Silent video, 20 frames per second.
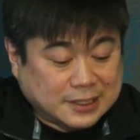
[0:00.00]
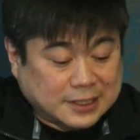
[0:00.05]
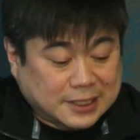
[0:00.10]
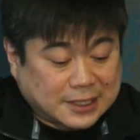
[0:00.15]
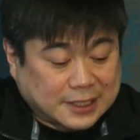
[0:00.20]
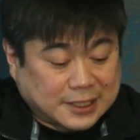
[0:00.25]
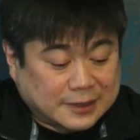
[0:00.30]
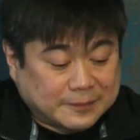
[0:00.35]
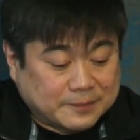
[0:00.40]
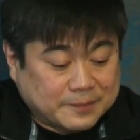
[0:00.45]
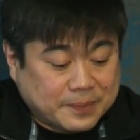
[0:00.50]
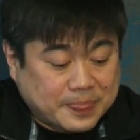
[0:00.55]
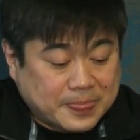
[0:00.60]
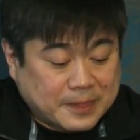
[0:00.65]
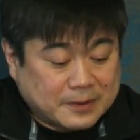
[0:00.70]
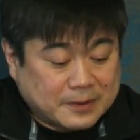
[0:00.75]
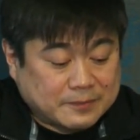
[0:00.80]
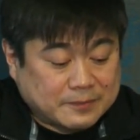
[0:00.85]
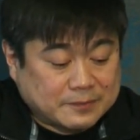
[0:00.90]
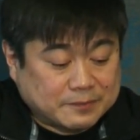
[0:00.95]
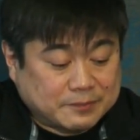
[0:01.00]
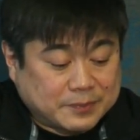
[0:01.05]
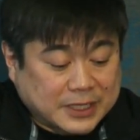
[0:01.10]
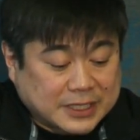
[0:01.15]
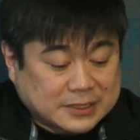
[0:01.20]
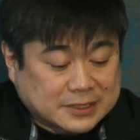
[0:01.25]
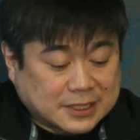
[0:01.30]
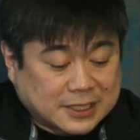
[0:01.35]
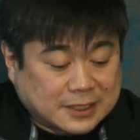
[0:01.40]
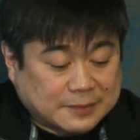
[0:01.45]
Um,
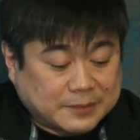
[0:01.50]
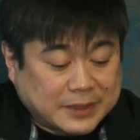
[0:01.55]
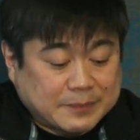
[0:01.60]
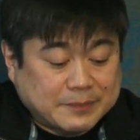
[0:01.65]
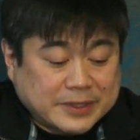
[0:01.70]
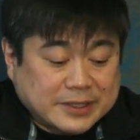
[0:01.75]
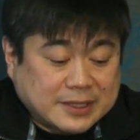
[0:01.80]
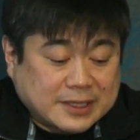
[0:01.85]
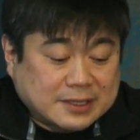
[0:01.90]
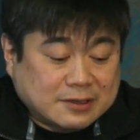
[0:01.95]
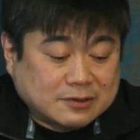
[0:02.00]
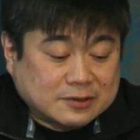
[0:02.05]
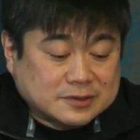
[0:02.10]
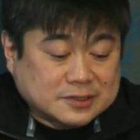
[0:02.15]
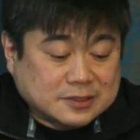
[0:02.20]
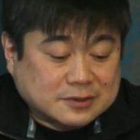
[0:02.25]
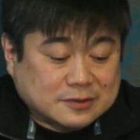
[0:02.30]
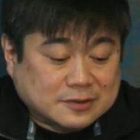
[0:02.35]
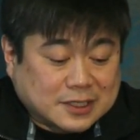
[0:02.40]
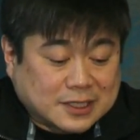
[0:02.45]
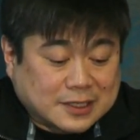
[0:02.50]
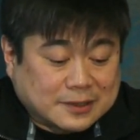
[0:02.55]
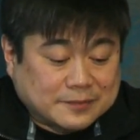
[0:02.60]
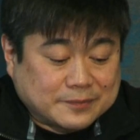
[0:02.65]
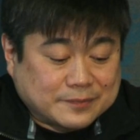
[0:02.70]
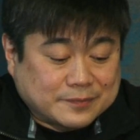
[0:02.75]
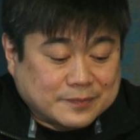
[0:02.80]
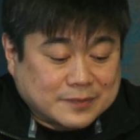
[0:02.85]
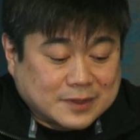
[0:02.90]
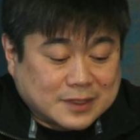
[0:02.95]
but, um, but then also,
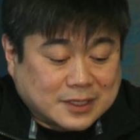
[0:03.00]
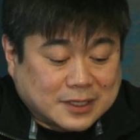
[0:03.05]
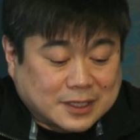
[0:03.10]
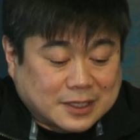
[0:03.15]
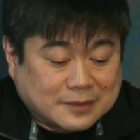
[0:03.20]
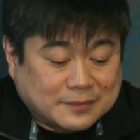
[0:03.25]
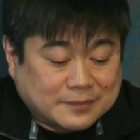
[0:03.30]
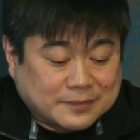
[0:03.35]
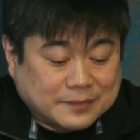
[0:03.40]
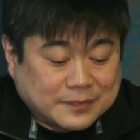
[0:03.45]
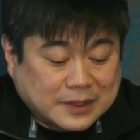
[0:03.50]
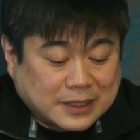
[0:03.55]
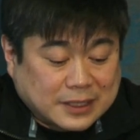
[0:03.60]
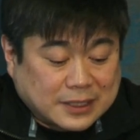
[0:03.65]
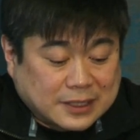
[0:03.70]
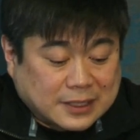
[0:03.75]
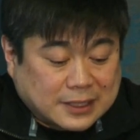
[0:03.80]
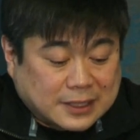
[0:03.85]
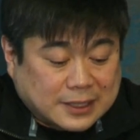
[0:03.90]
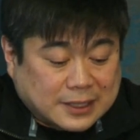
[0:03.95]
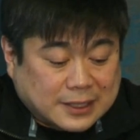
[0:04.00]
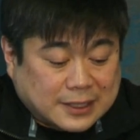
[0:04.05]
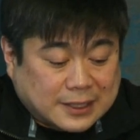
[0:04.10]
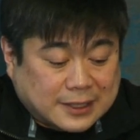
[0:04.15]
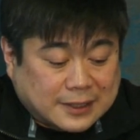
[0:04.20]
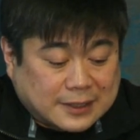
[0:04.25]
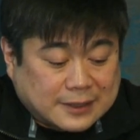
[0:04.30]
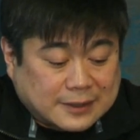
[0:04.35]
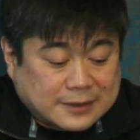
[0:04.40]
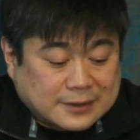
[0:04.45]
um, um
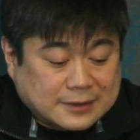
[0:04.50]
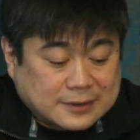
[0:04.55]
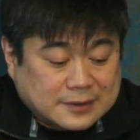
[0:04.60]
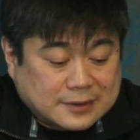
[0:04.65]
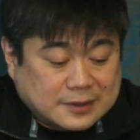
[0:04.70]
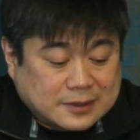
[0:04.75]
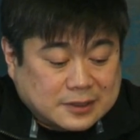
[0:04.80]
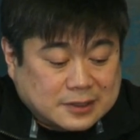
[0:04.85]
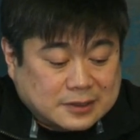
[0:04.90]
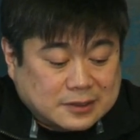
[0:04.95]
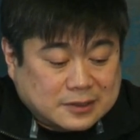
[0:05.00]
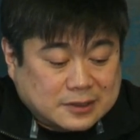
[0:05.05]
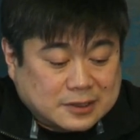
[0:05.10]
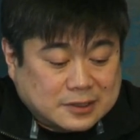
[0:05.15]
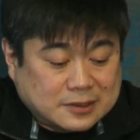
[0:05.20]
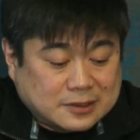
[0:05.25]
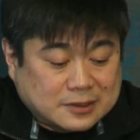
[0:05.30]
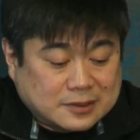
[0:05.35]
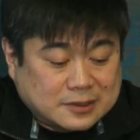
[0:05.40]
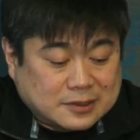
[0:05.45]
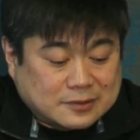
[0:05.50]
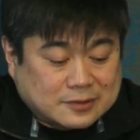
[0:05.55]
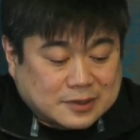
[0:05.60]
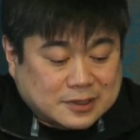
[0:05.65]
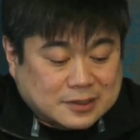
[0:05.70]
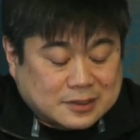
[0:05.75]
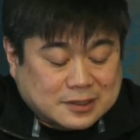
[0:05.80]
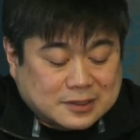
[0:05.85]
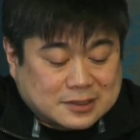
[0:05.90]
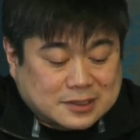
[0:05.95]
uh, you, you, know,
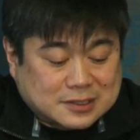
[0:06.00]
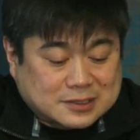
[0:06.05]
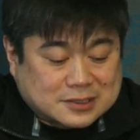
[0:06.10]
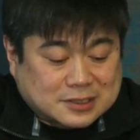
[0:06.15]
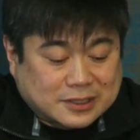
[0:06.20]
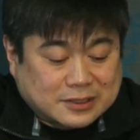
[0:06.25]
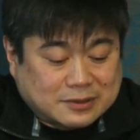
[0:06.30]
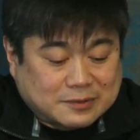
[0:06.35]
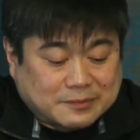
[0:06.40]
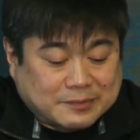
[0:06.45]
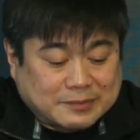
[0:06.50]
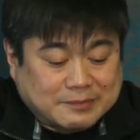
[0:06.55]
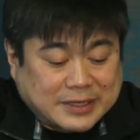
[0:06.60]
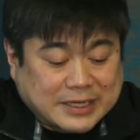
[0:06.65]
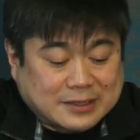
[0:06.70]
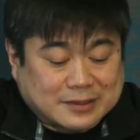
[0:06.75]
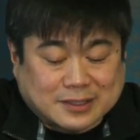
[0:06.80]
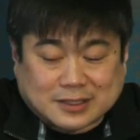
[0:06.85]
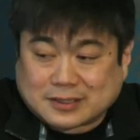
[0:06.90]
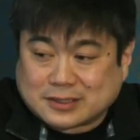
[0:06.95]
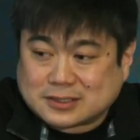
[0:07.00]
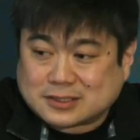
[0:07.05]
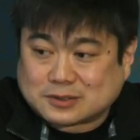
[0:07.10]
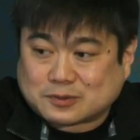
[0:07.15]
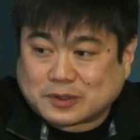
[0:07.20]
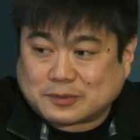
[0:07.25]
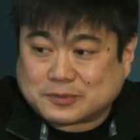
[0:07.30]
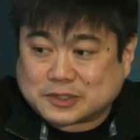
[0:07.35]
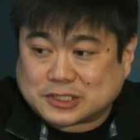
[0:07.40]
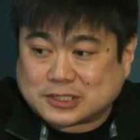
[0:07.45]
the, the, this other meta thing, this is
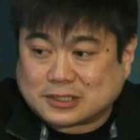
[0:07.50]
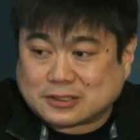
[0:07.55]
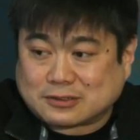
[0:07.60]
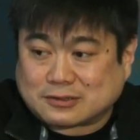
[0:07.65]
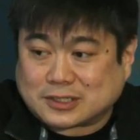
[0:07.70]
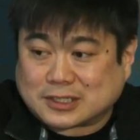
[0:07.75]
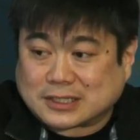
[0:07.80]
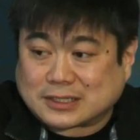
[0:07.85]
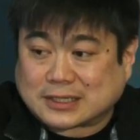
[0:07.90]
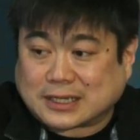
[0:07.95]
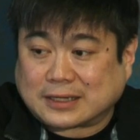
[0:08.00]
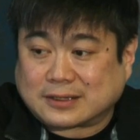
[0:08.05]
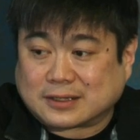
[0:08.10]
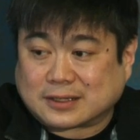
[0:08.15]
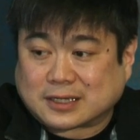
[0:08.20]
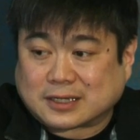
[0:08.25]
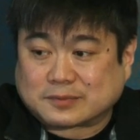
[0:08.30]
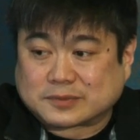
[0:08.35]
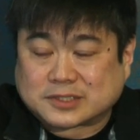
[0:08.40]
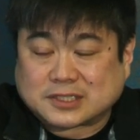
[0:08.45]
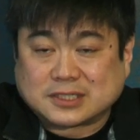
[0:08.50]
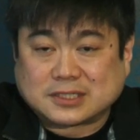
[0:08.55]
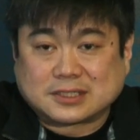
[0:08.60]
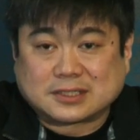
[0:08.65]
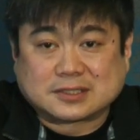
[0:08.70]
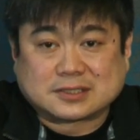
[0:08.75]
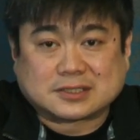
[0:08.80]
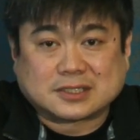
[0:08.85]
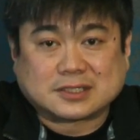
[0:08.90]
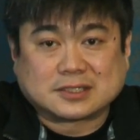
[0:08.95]
where machine learning, I think, comes in,
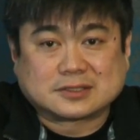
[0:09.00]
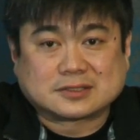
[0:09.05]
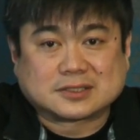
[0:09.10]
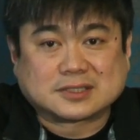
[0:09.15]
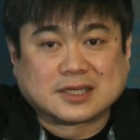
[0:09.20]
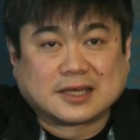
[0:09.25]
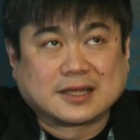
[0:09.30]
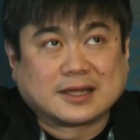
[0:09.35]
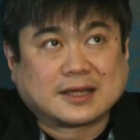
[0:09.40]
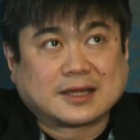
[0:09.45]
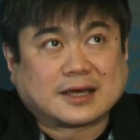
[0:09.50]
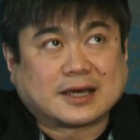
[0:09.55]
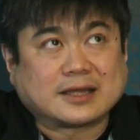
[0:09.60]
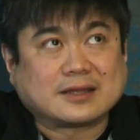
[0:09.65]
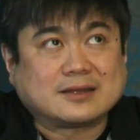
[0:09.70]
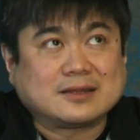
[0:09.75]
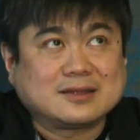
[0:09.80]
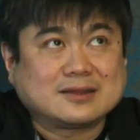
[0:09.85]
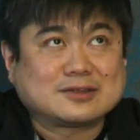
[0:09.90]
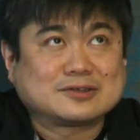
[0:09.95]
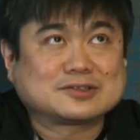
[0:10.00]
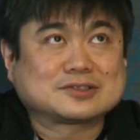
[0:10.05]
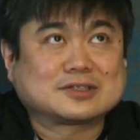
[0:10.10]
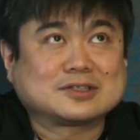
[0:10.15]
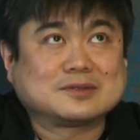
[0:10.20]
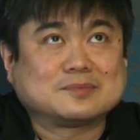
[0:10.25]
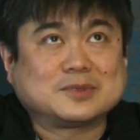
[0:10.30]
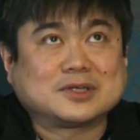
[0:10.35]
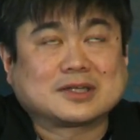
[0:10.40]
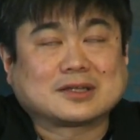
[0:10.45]
is, is I think there's going
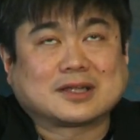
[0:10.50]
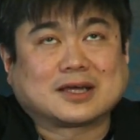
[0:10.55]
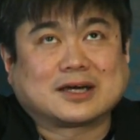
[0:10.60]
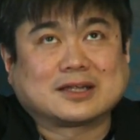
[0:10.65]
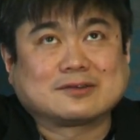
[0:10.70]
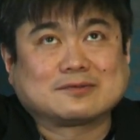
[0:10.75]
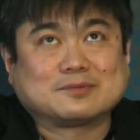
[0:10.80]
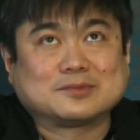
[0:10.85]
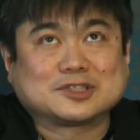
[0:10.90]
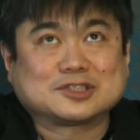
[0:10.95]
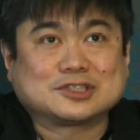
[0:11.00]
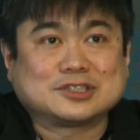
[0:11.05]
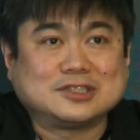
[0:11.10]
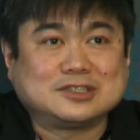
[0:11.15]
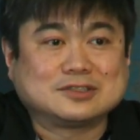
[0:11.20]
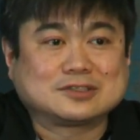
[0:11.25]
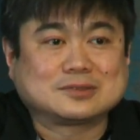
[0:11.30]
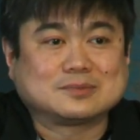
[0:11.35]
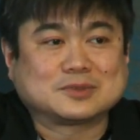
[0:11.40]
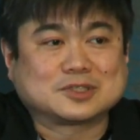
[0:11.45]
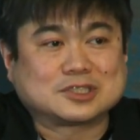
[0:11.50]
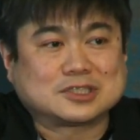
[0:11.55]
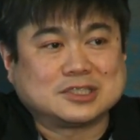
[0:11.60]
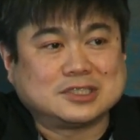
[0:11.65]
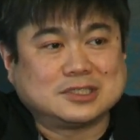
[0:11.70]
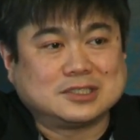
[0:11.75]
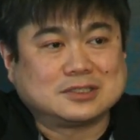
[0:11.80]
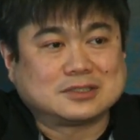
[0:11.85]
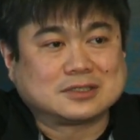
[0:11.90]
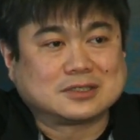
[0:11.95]
to be a lot of
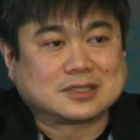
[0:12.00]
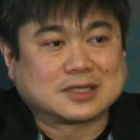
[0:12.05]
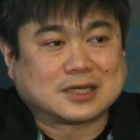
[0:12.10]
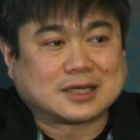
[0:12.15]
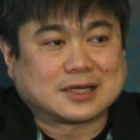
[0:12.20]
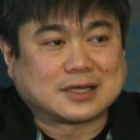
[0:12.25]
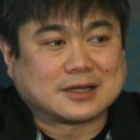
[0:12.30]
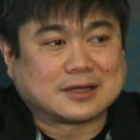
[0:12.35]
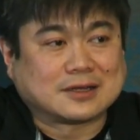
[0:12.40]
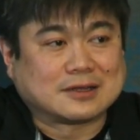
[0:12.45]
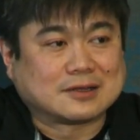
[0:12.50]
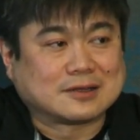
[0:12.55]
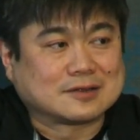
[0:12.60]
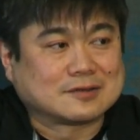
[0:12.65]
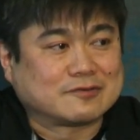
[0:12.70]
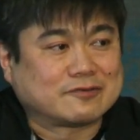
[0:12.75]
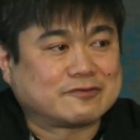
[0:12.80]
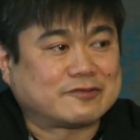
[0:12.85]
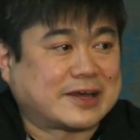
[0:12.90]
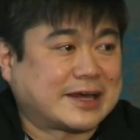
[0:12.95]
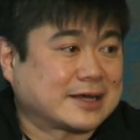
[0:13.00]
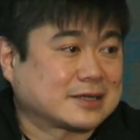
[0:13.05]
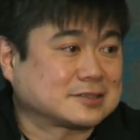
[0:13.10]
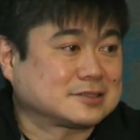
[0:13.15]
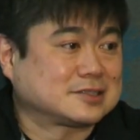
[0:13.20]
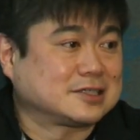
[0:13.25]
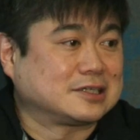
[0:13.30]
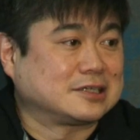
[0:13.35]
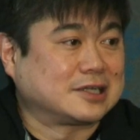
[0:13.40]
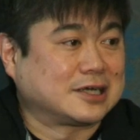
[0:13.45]
machine-to-machine uh,
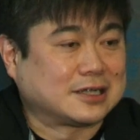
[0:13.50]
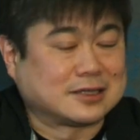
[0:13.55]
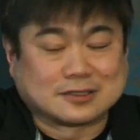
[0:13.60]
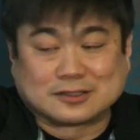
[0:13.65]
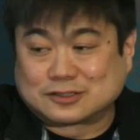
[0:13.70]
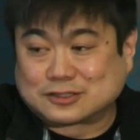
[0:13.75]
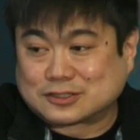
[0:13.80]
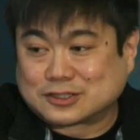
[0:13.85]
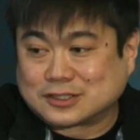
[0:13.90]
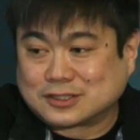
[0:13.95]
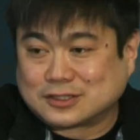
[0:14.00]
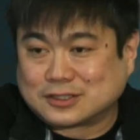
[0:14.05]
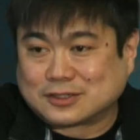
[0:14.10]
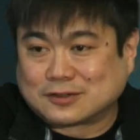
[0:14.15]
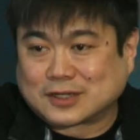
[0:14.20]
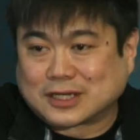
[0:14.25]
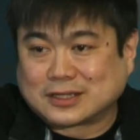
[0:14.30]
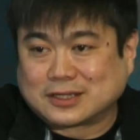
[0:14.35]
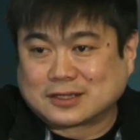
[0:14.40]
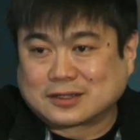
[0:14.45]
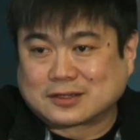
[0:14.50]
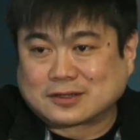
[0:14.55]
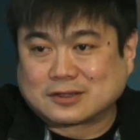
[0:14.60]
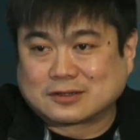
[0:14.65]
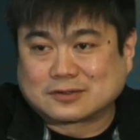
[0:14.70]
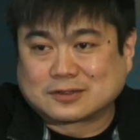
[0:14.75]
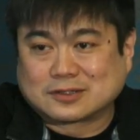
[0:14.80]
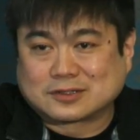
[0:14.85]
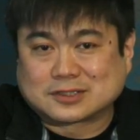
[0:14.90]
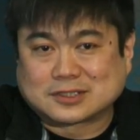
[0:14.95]
facts and knowledge. You know, I think
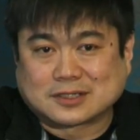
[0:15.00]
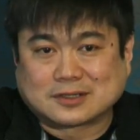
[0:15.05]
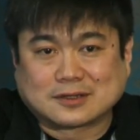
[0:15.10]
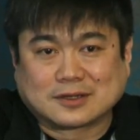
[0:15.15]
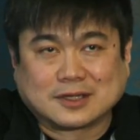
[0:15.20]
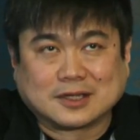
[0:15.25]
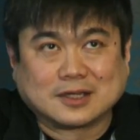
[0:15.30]
there, there's a,